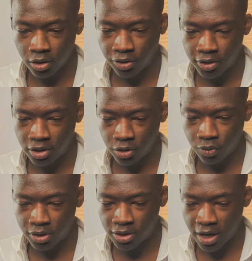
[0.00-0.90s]
creating
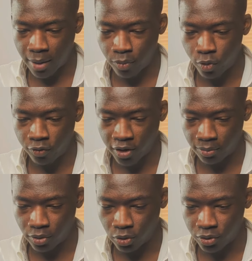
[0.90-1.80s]
liquidity above
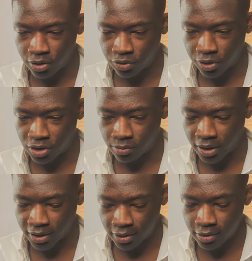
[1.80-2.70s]
and below these ranging
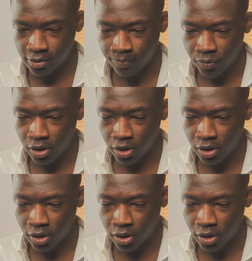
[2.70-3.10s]
markets.